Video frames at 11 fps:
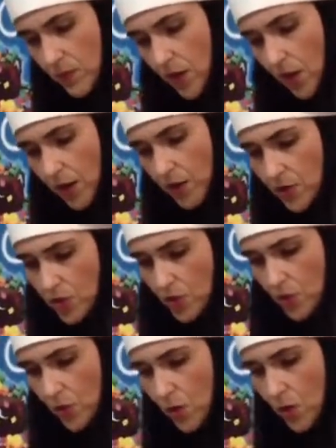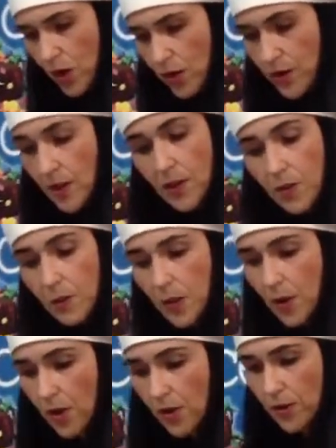hard. The sugar will harden and it'll be
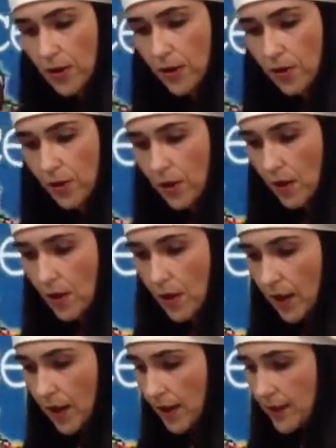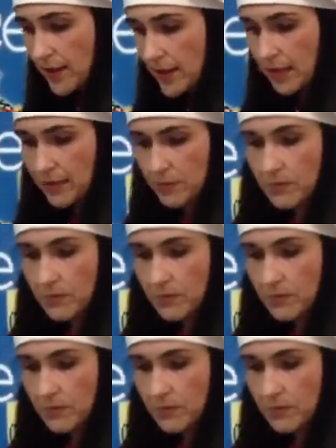harder later. And that's it.